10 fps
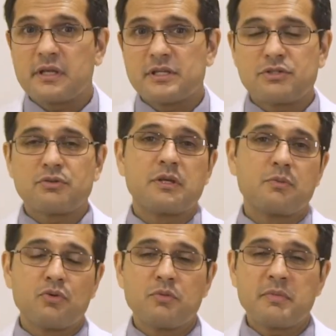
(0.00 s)
into the
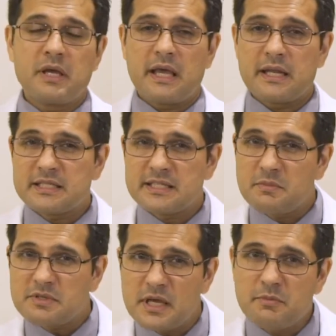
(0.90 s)
womb and at the
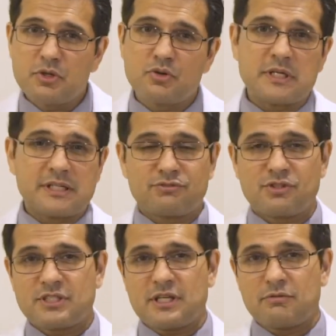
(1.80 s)
same time do an
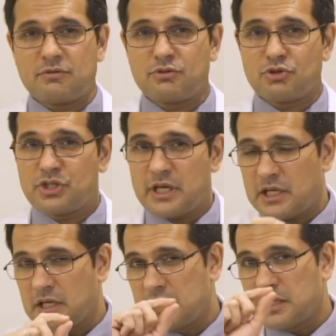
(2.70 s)
ultrasound to
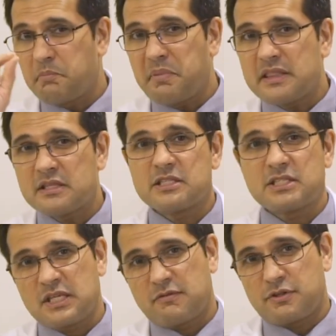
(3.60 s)
check the
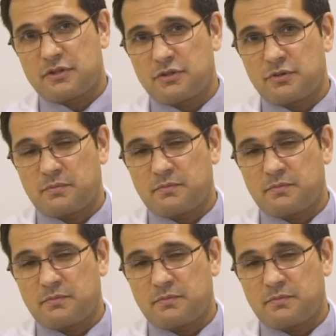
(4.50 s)
patency of the tube.